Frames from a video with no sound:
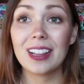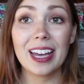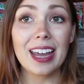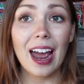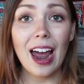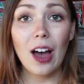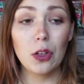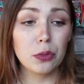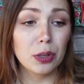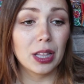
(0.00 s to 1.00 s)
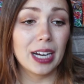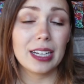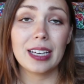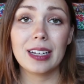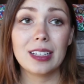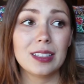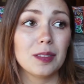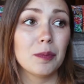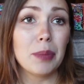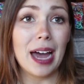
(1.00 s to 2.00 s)
like health related
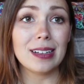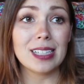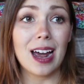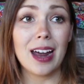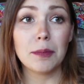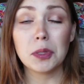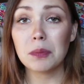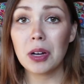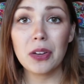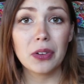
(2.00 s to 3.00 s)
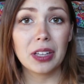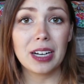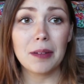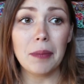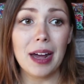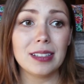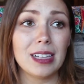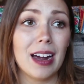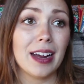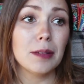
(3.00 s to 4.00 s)
bad times, money related bad
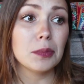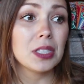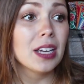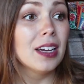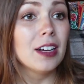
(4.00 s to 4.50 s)
times,